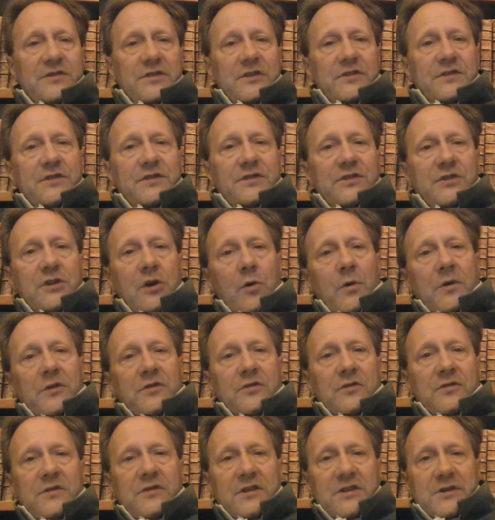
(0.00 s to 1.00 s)
is so
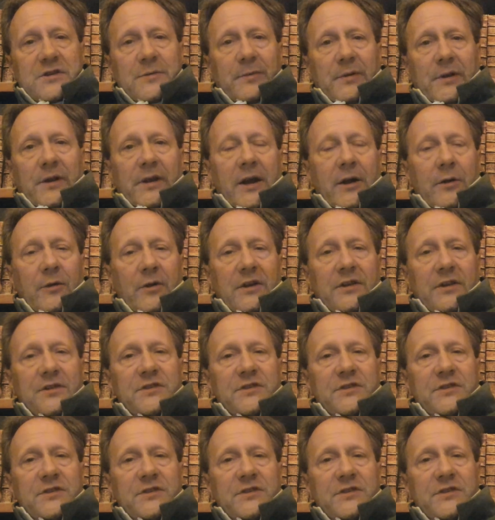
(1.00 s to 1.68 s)
interdisciplinary,